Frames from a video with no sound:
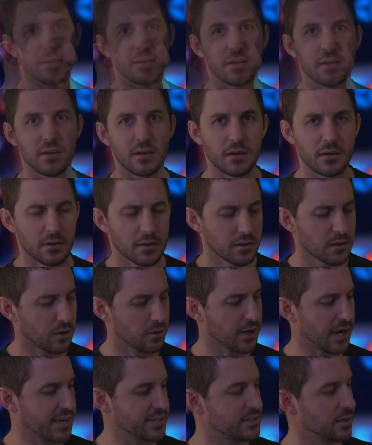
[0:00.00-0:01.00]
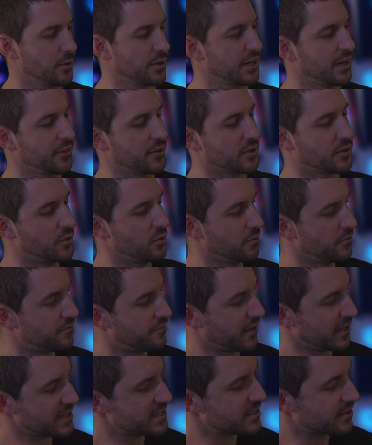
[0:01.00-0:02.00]
Okay, so another good
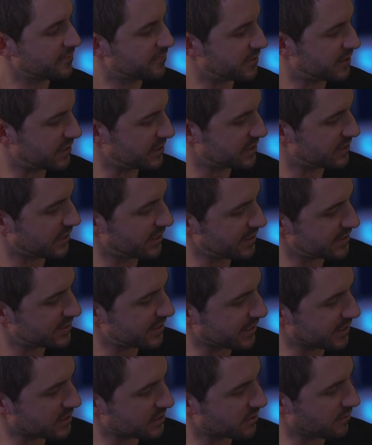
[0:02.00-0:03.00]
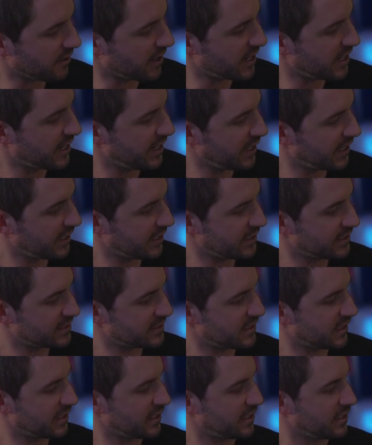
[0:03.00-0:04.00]
feature for the CSX3 here is
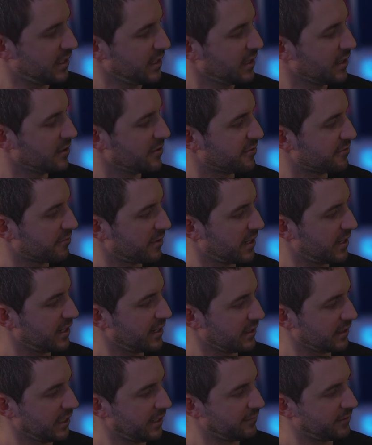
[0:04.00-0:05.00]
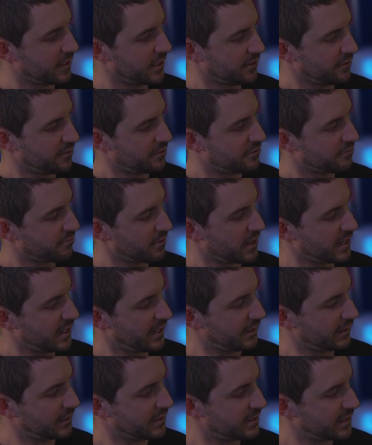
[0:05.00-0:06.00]
the 3, 11 and 3
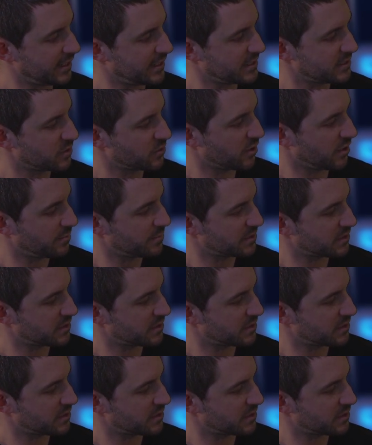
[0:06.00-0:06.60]
LED strips.